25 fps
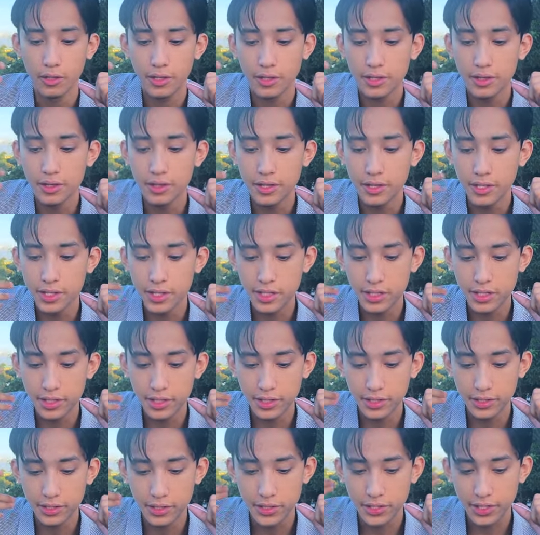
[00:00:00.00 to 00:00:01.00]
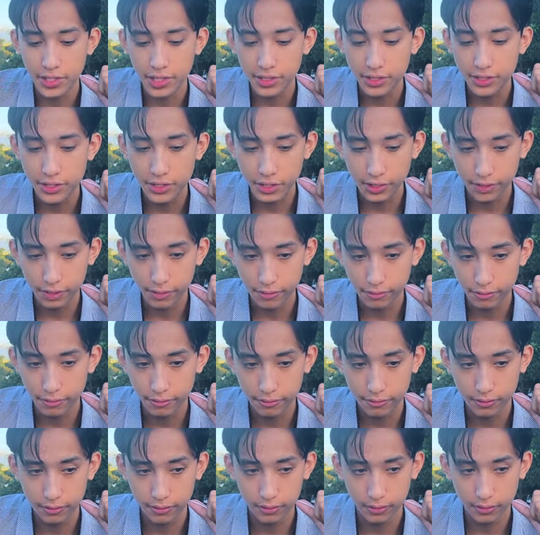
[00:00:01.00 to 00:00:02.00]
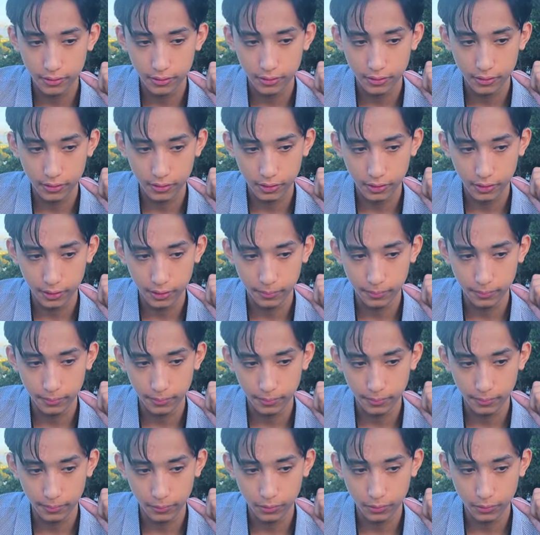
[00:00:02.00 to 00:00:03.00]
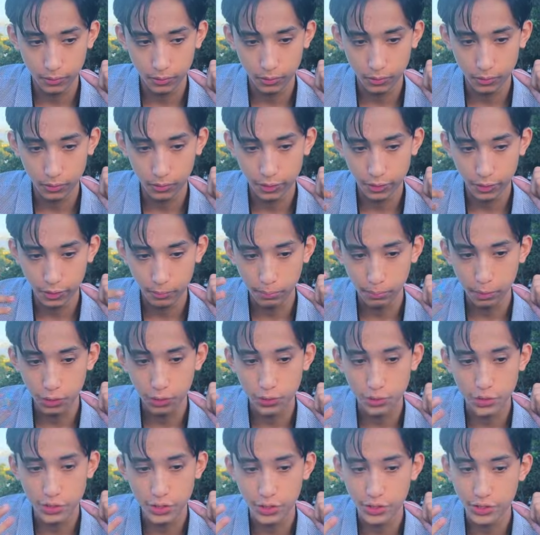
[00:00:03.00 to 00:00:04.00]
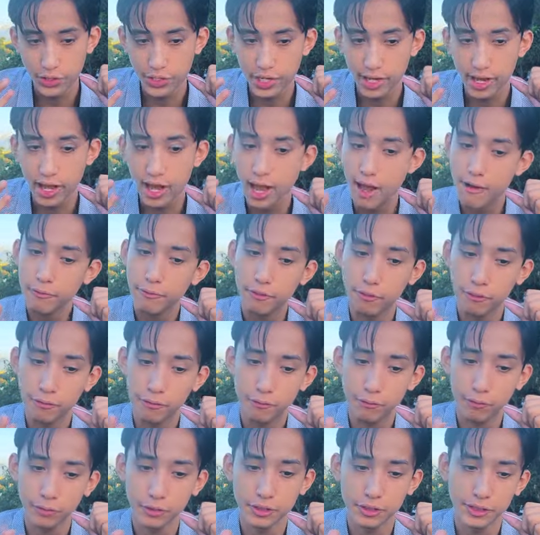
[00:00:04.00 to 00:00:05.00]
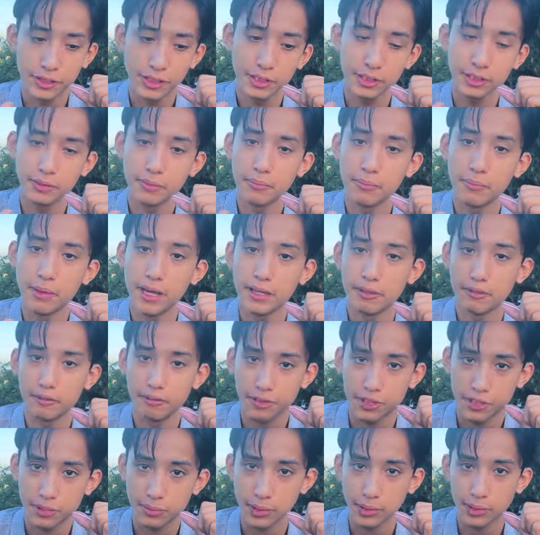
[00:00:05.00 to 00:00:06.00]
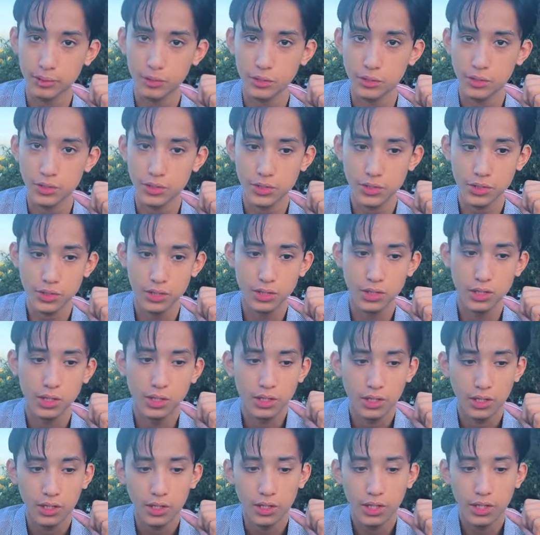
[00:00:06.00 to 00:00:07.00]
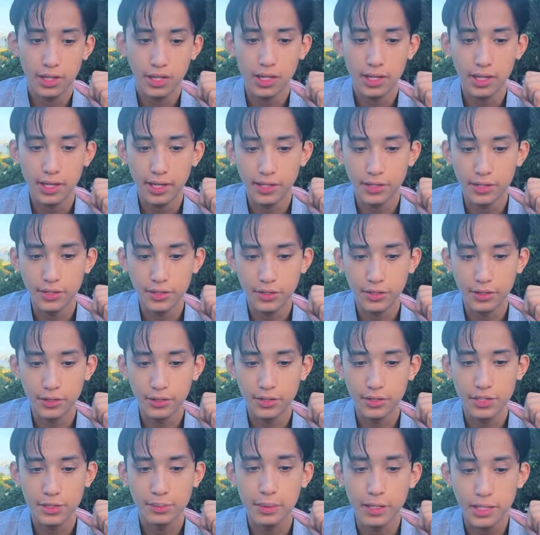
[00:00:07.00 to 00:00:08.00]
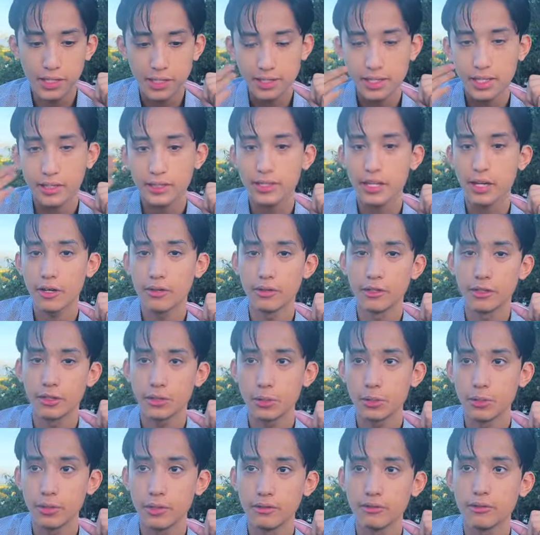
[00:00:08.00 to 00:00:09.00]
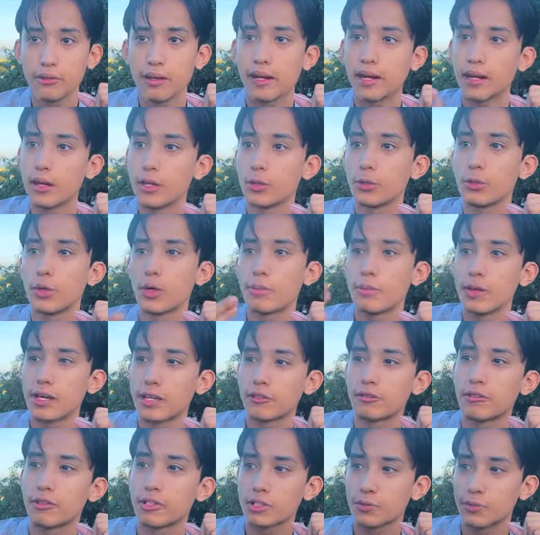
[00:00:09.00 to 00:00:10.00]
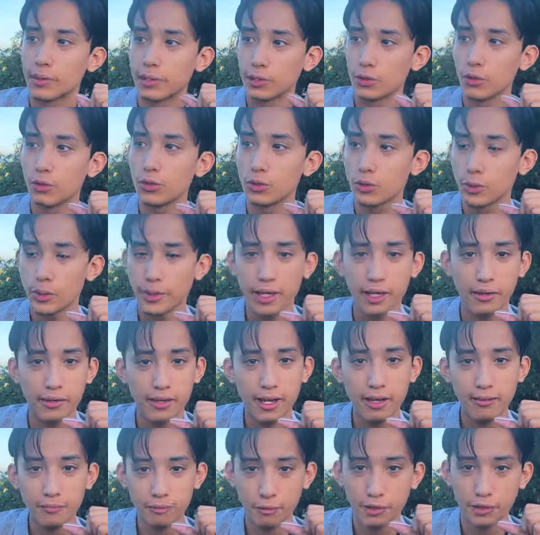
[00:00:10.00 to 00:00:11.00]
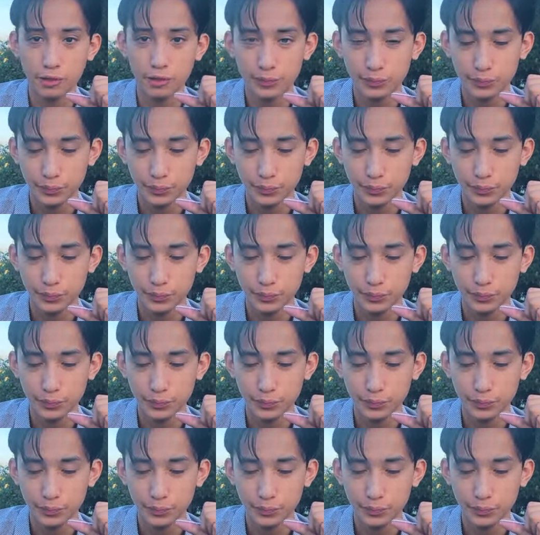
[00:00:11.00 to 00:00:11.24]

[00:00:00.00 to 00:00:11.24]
the incentive um, or the compulsion to effortfully manifest my goals. And this might sound counterintuitive. How do I manifest my goals without effort?